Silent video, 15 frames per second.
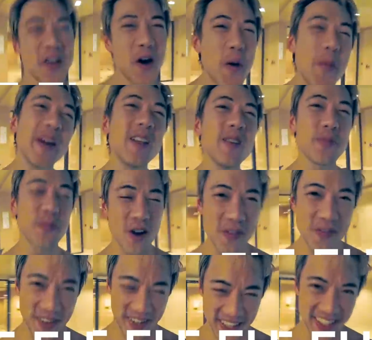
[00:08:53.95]
Nobody's
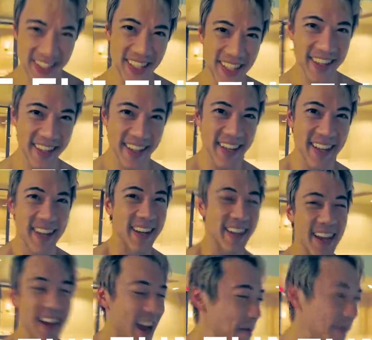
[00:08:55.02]
perfect.
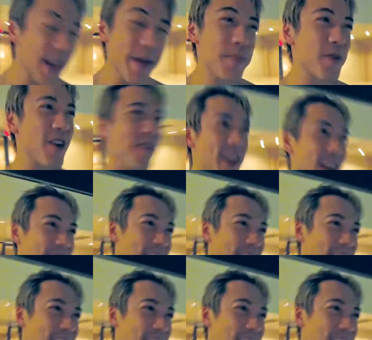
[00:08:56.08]
Okay, I'm not perfect.